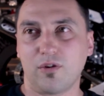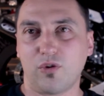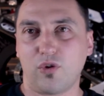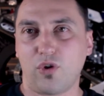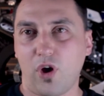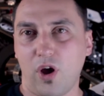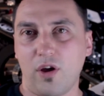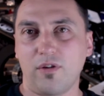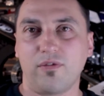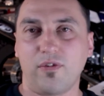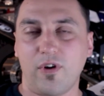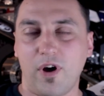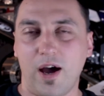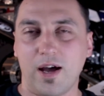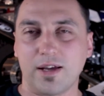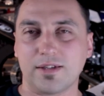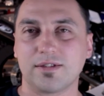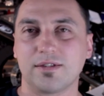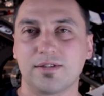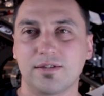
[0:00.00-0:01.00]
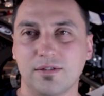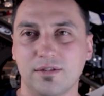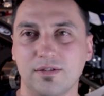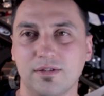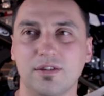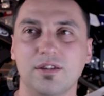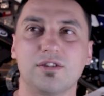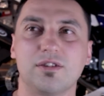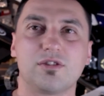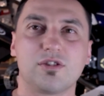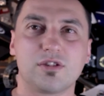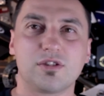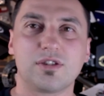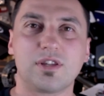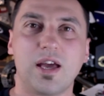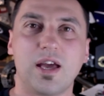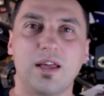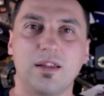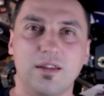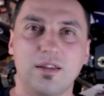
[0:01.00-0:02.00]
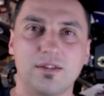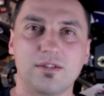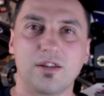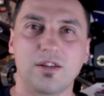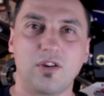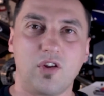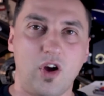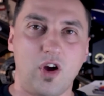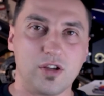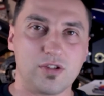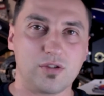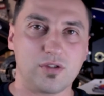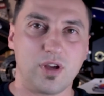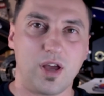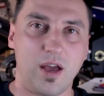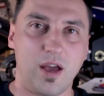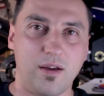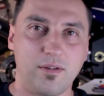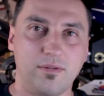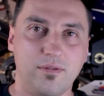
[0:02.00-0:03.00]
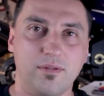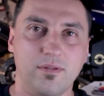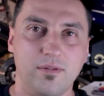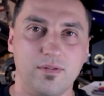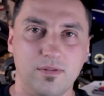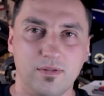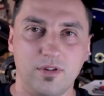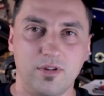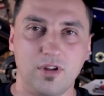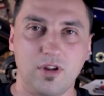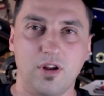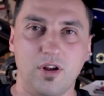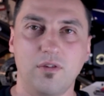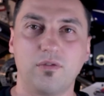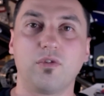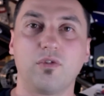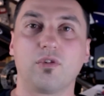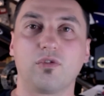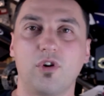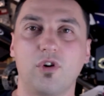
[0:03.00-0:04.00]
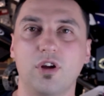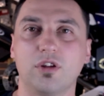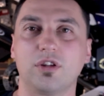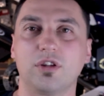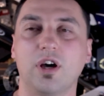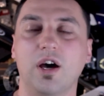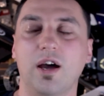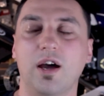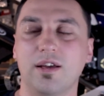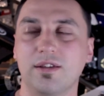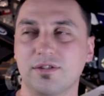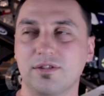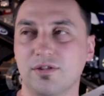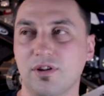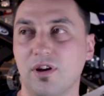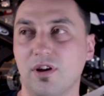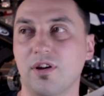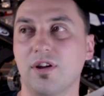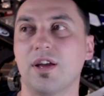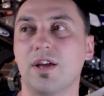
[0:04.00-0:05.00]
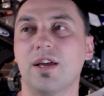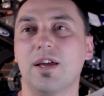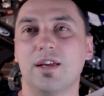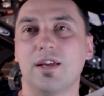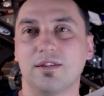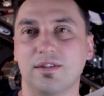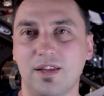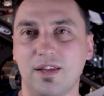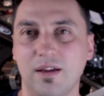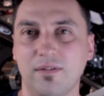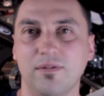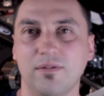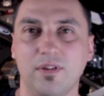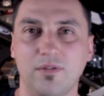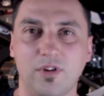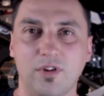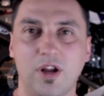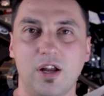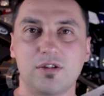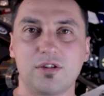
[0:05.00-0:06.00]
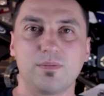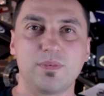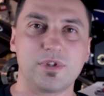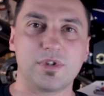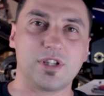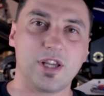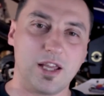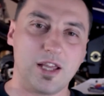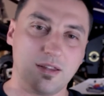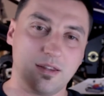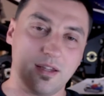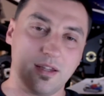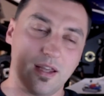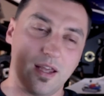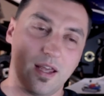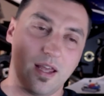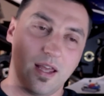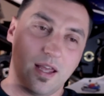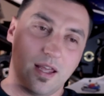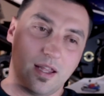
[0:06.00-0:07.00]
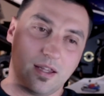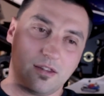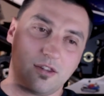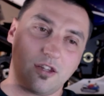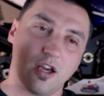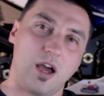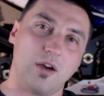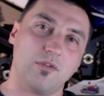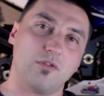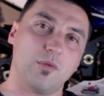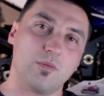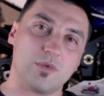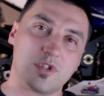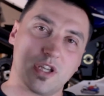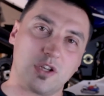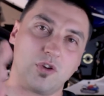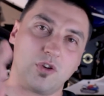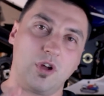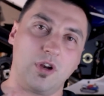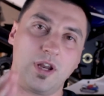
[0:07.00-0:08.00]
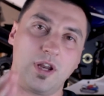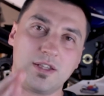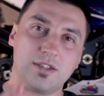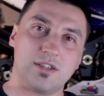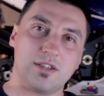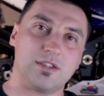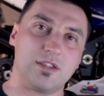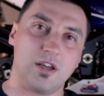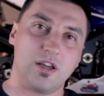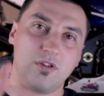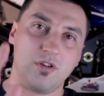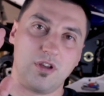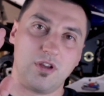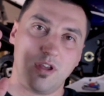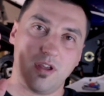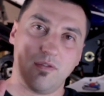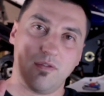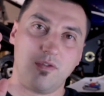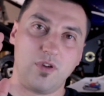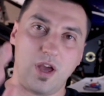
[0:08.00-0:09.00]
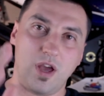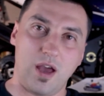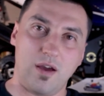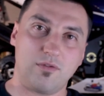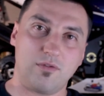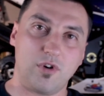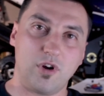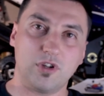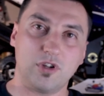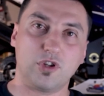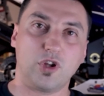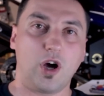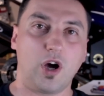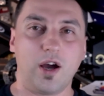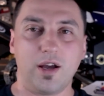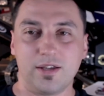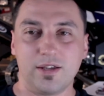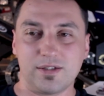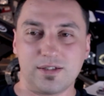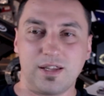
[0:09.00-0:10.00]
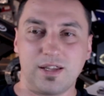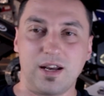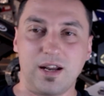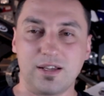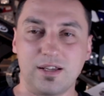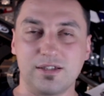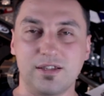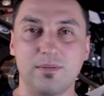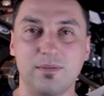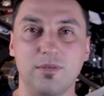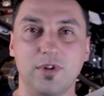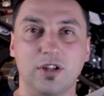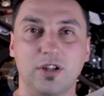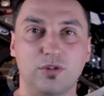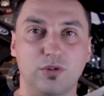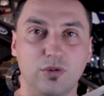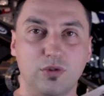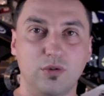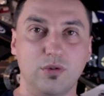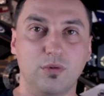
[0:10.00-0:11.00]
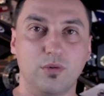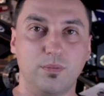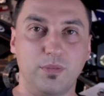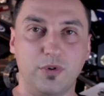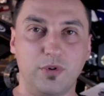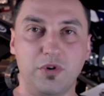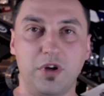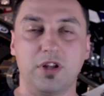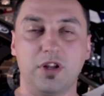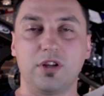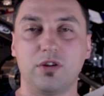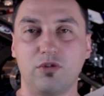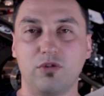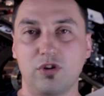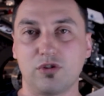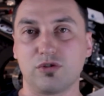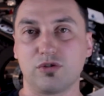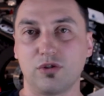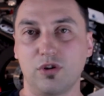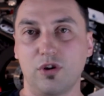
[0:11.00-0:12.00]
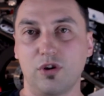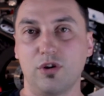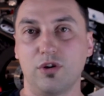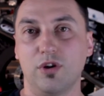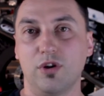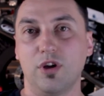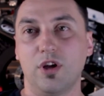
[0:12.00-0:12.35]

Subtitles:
go fast. It's just that it's a nice to have for road tires. So definitely 100%. Tyre warmers are not necessary if you have road tires that are similar to Pirelli Rosso